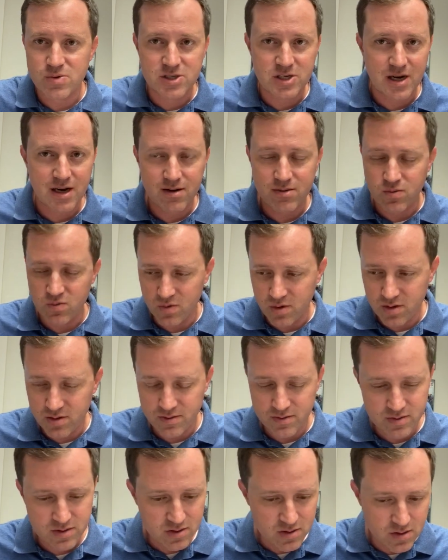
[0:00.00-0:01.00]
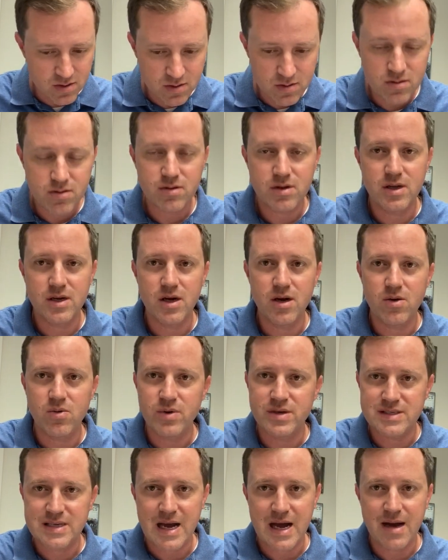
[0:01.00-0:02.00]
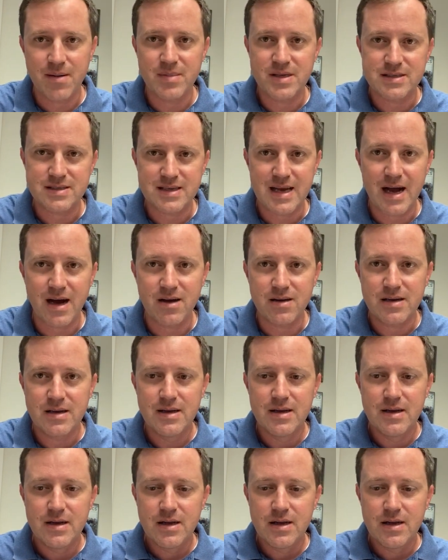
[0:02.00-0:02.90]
which I will do, when time is out,